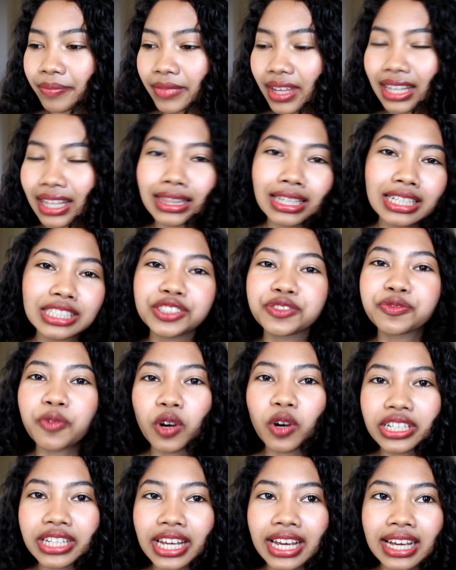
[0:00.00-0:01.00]
at least
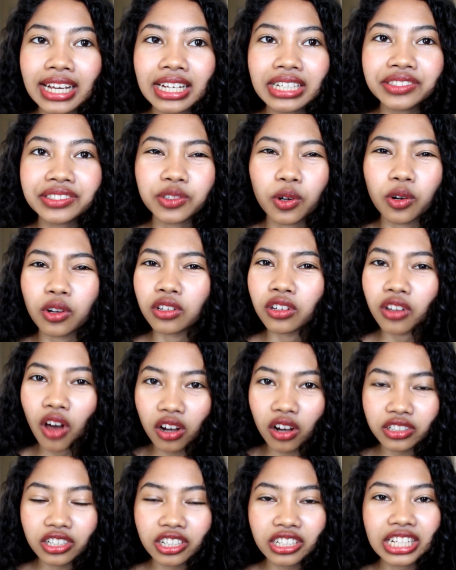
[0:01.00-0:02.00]
4 days or
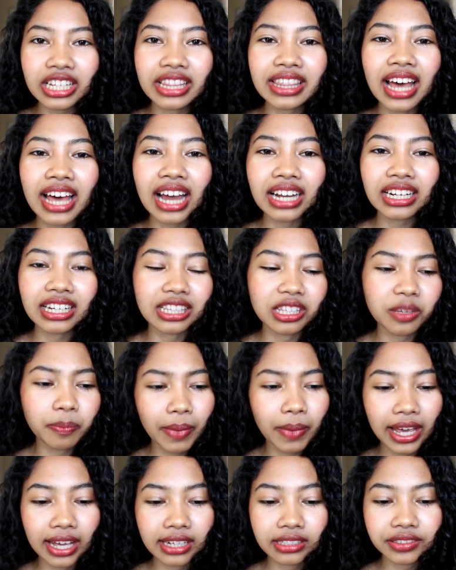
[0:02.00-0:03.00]
longer than that, it
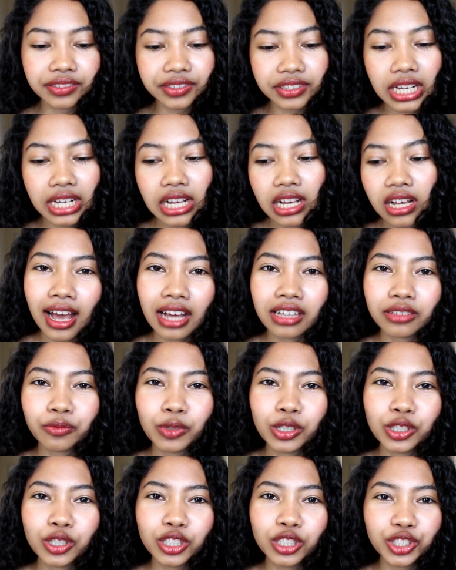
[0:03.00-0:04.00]
depends. And we
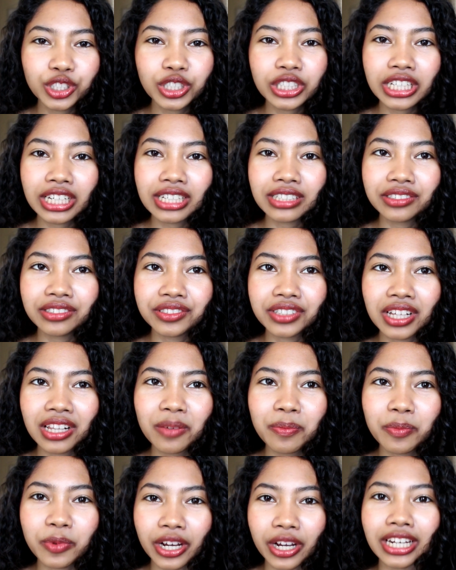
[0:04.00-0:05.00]
usually
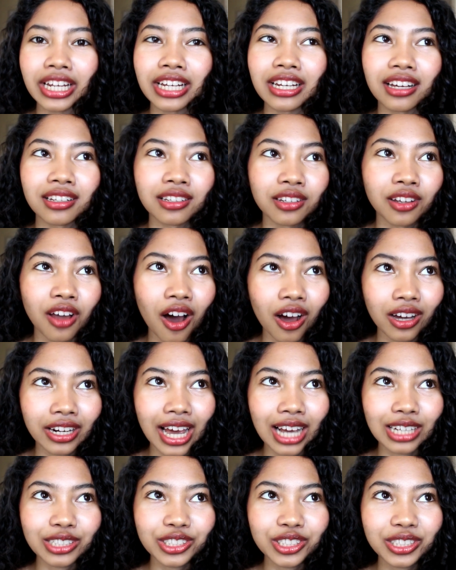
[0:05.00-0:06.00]
celebrate it a lot,
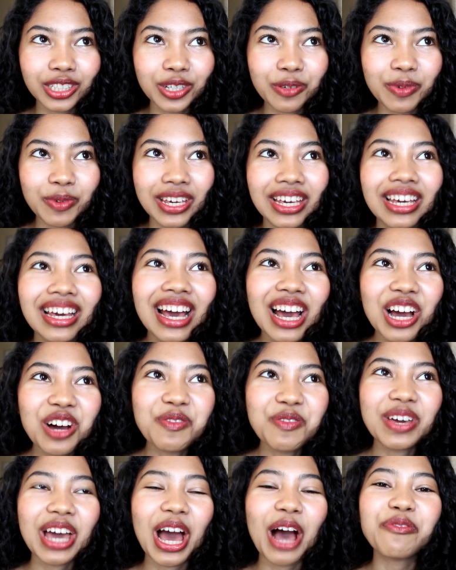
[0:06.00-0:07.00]
actually.
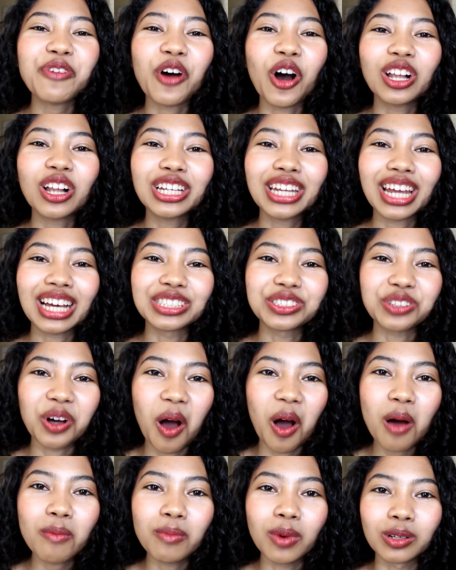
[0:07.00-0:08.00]
We have holidays
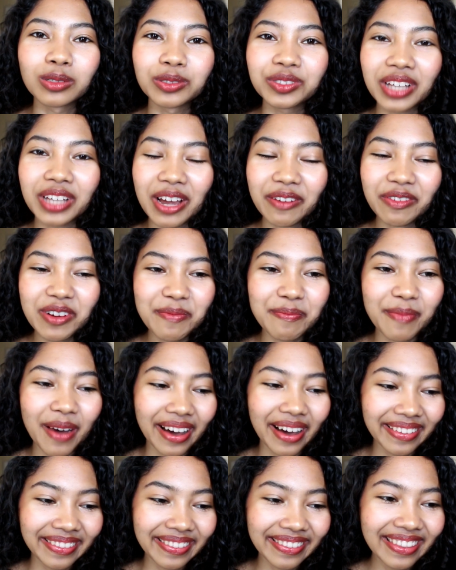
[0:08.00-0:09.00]
almost every
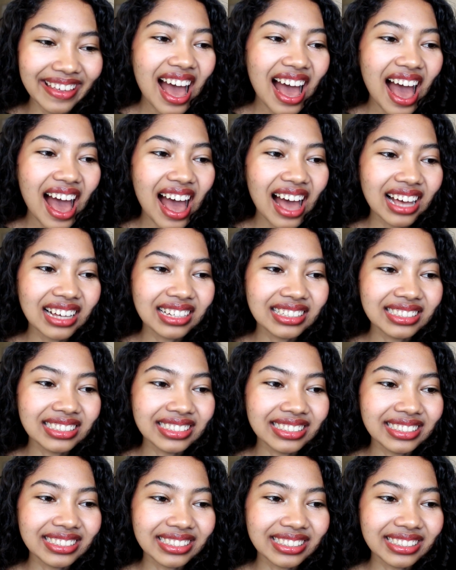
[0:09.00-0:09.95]
month. And